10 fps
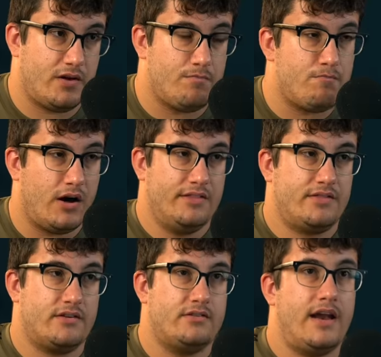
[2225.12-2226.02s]
A
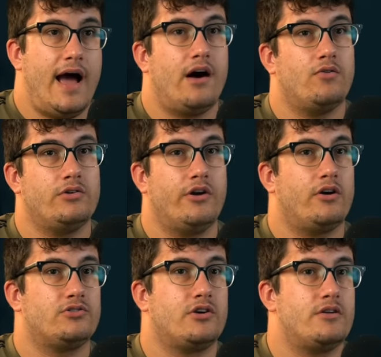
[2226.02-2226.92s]
month. Now, you're
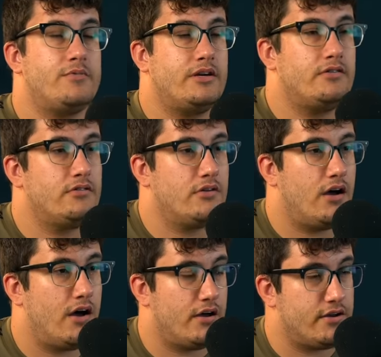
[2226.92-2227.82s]
also going to be
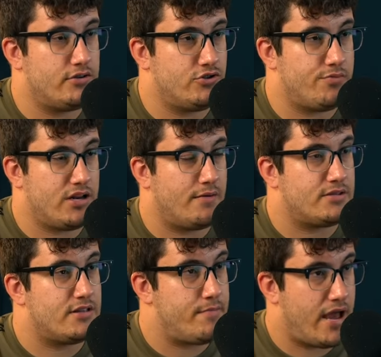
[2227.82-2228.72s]
uh, contributing up
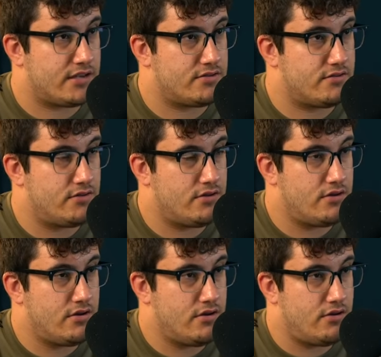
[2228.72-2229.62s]
to the max,
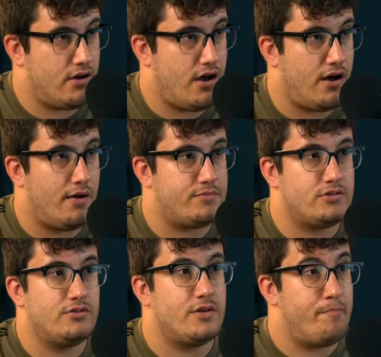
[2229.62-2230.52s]
uh, up
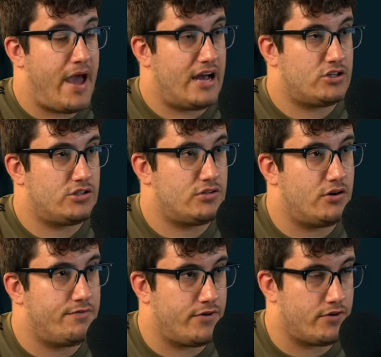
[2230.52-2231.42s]
to the match
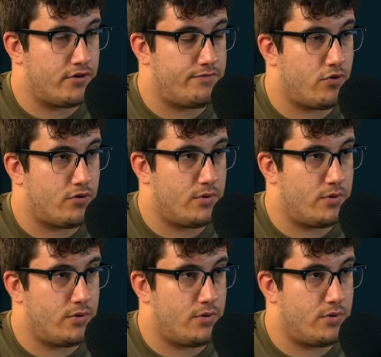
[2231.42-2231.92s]
of your four oh